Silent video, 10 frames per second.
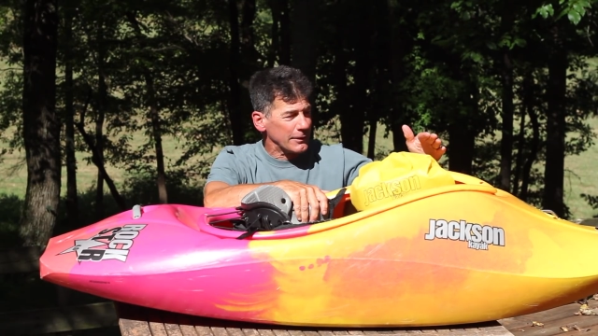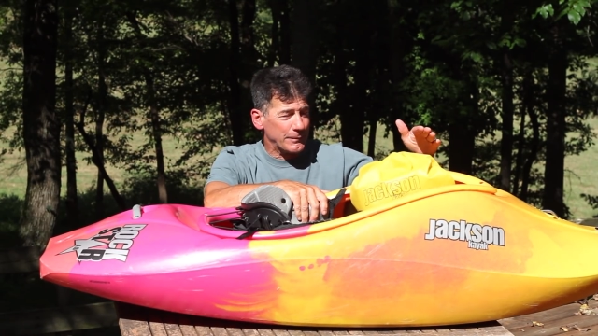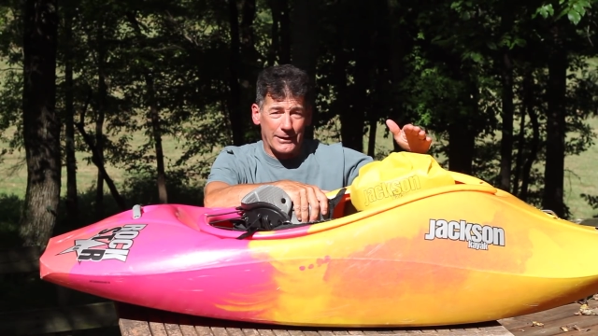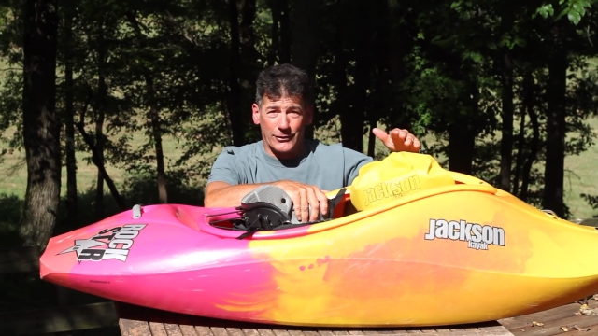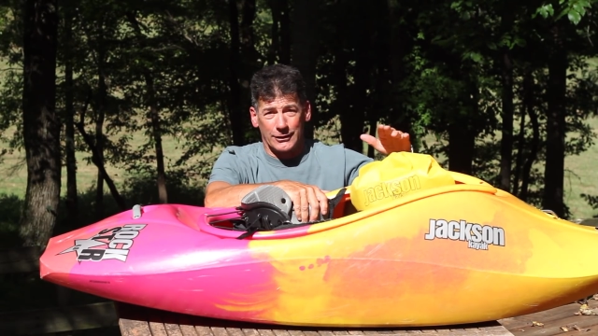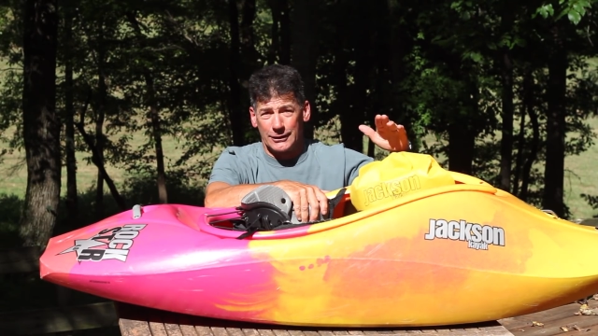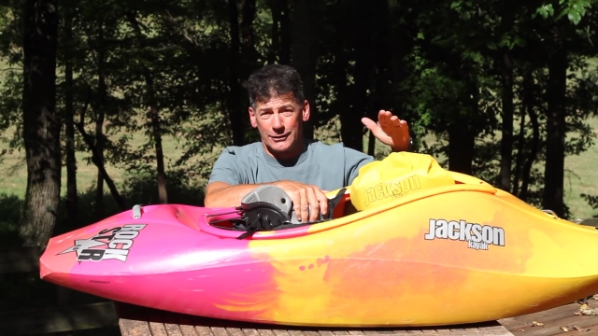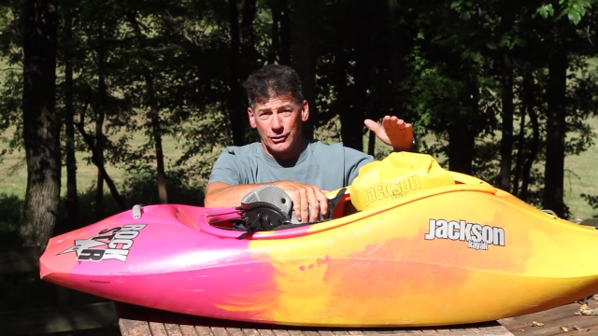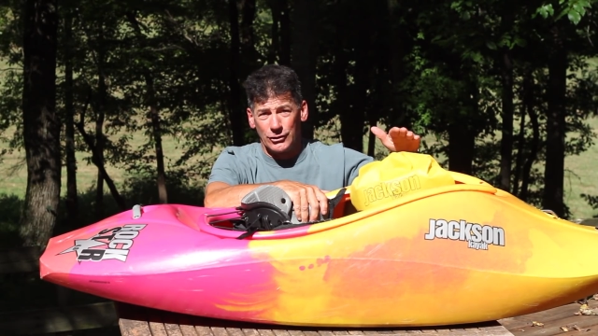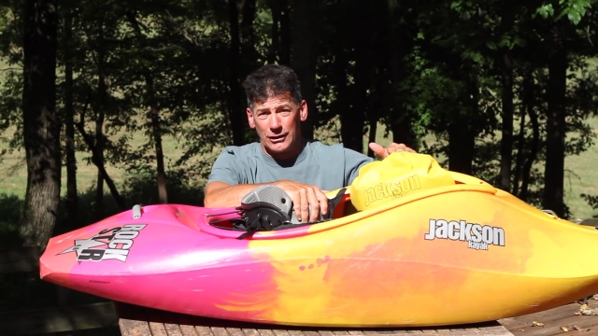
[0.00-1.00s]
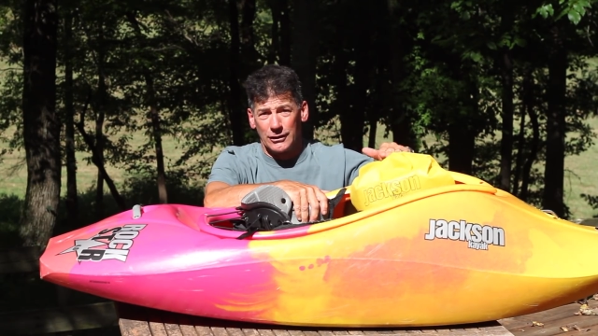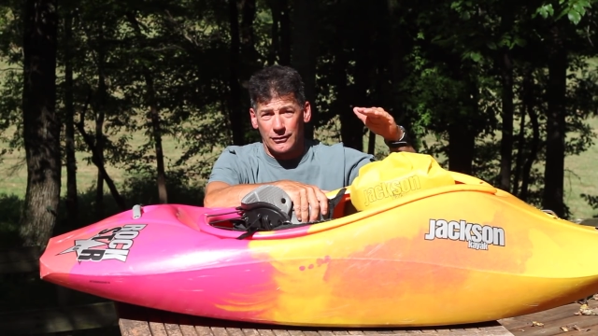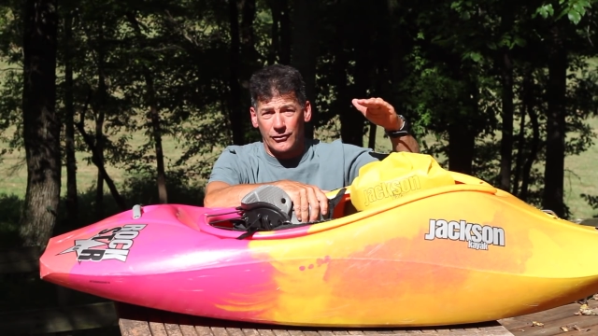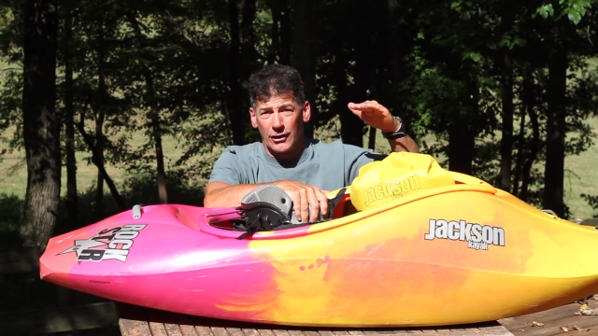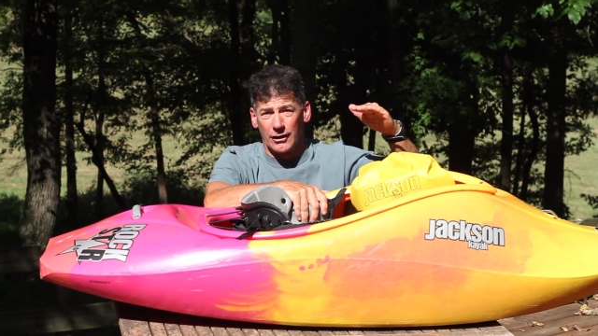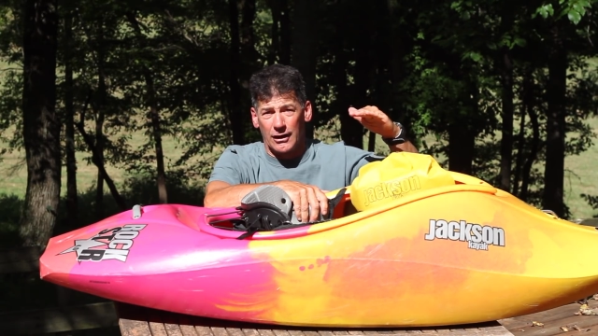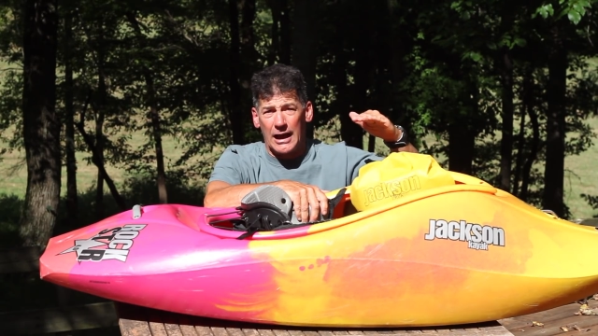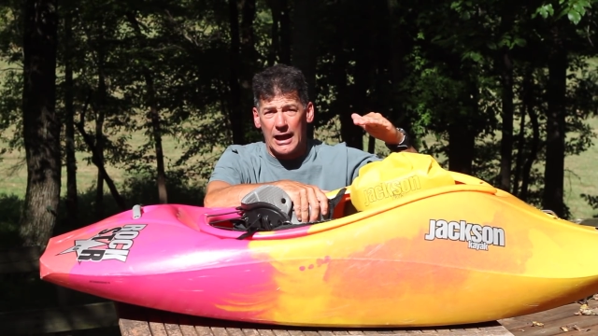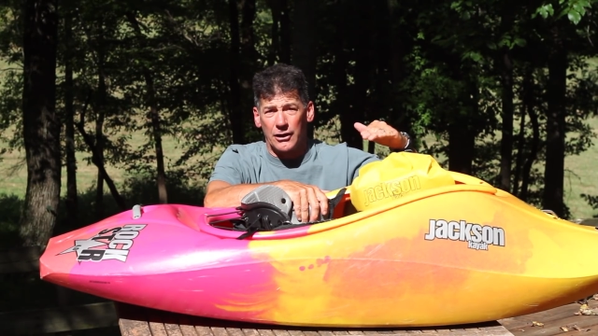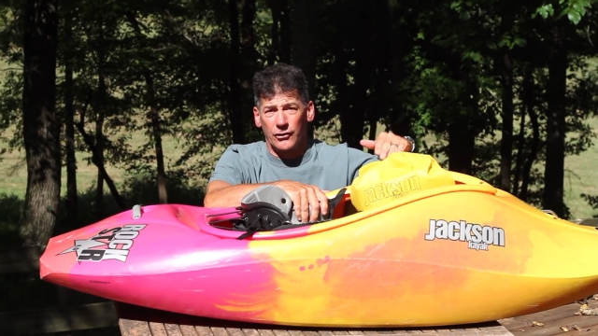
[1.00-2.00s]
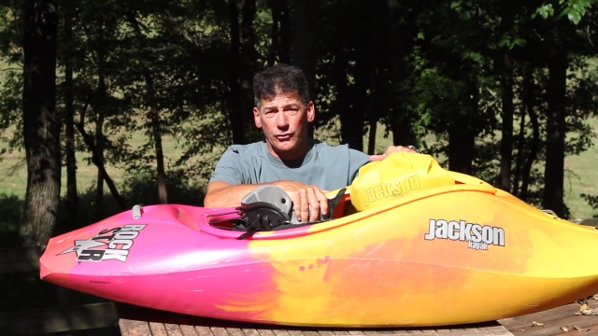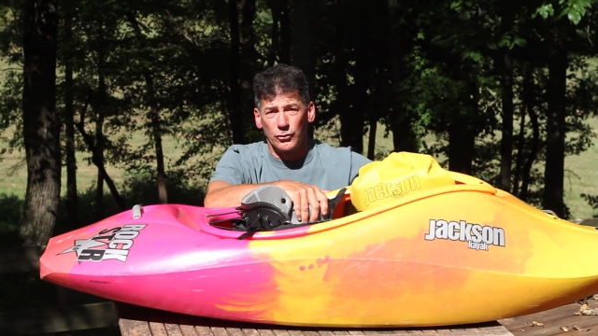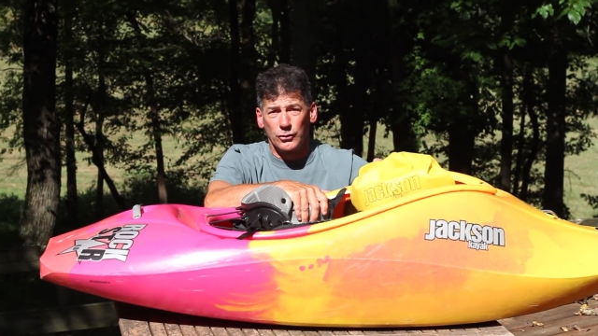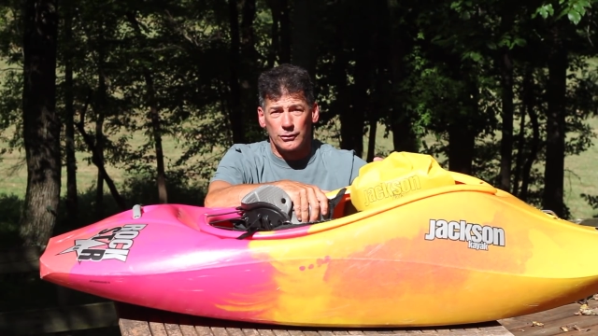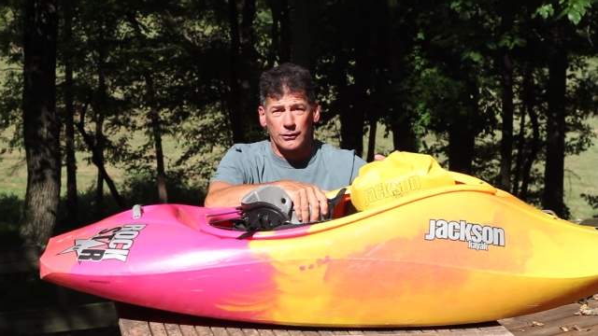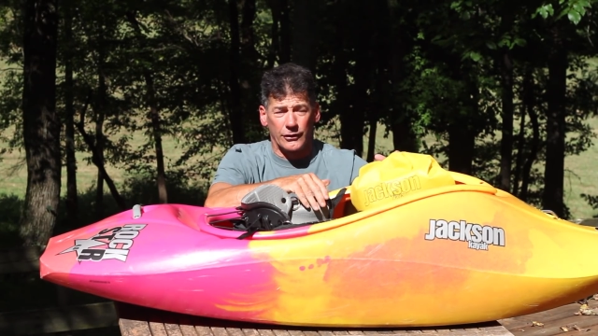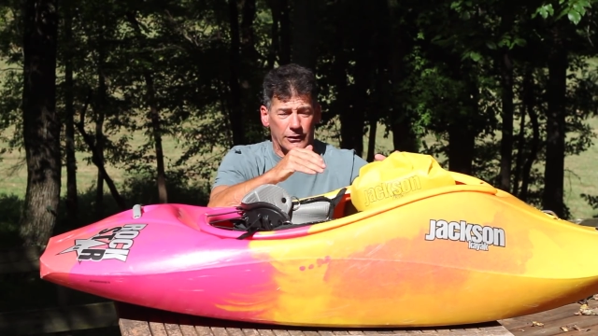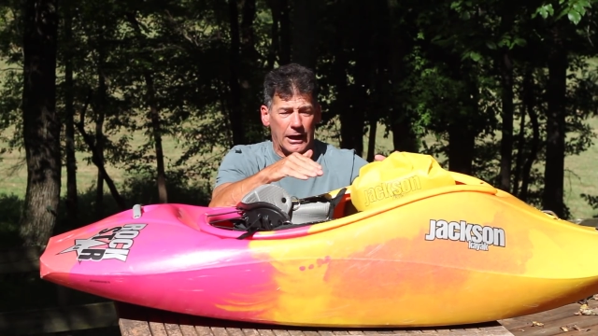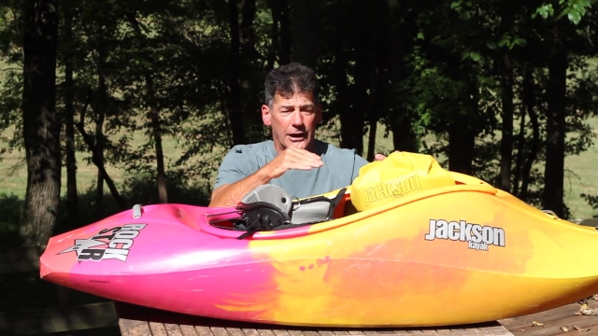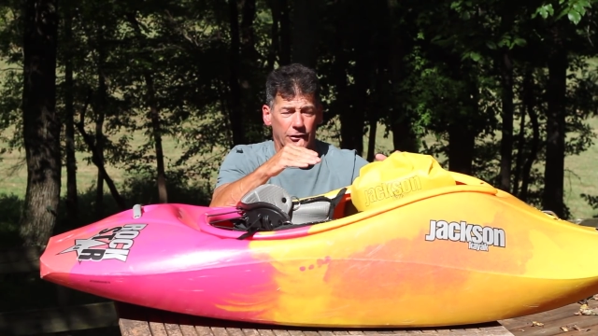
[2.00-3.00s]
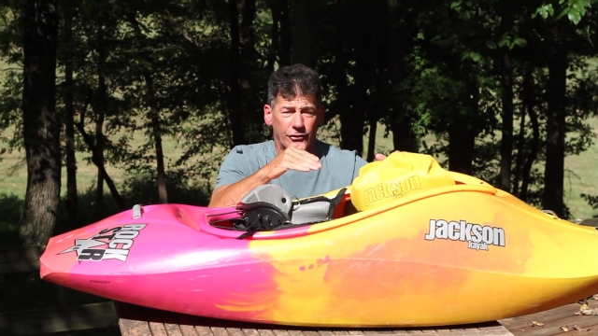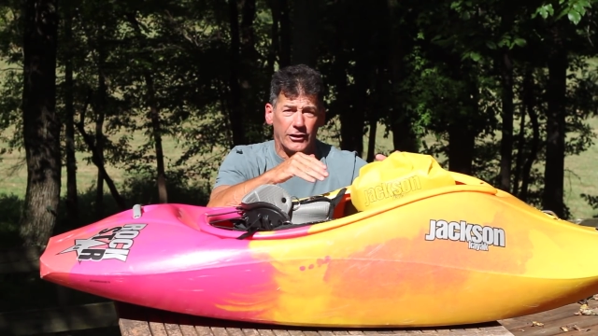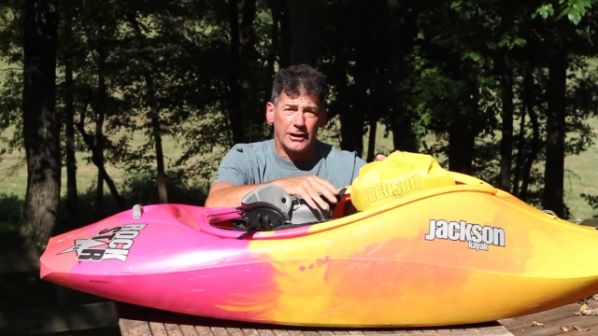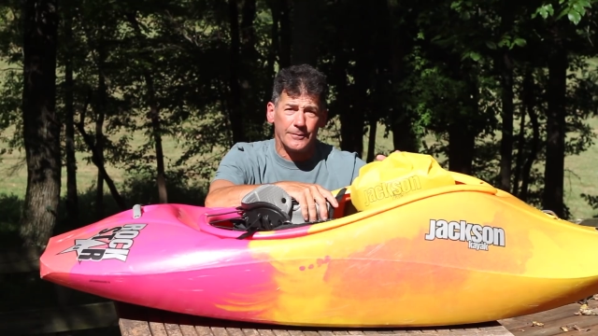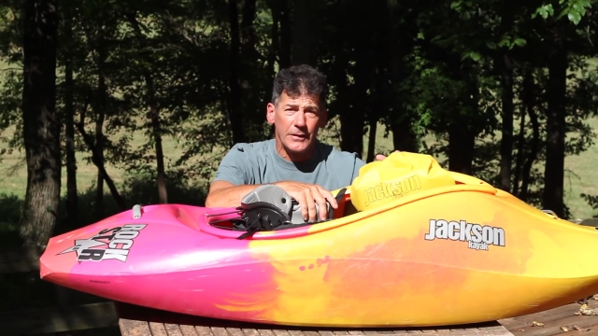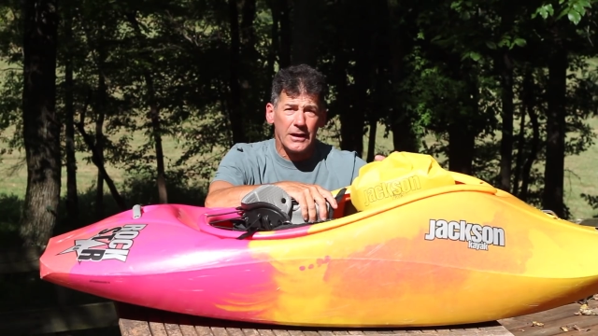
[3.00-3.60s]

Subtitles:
Basically, you need to sit on a higher stool or a higher seat